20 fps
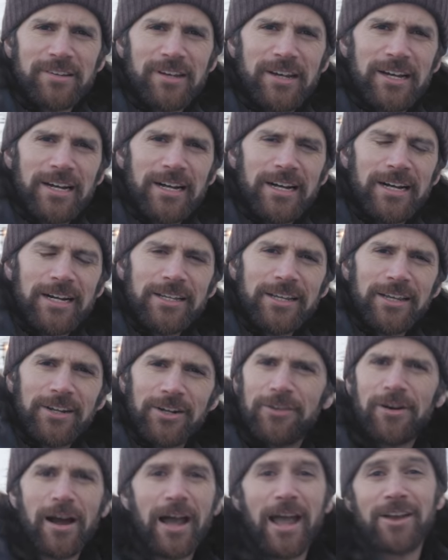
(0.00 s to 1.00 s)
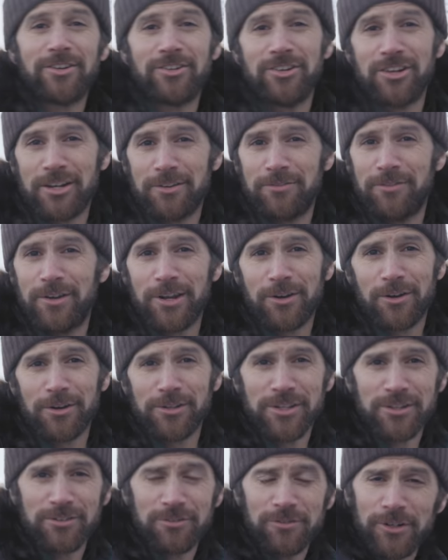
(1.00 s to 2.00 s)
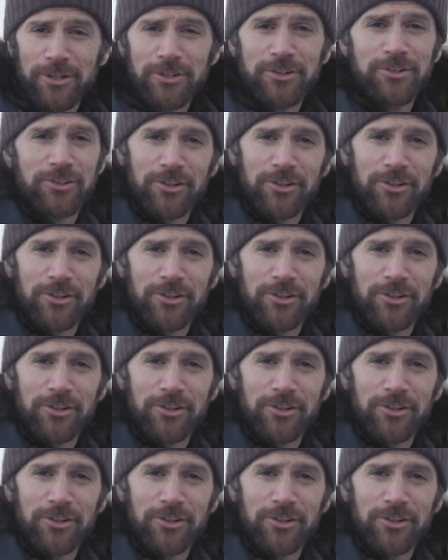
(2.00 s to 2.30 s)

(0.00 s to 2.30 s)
Uh, you know, I actually did a video on East Village,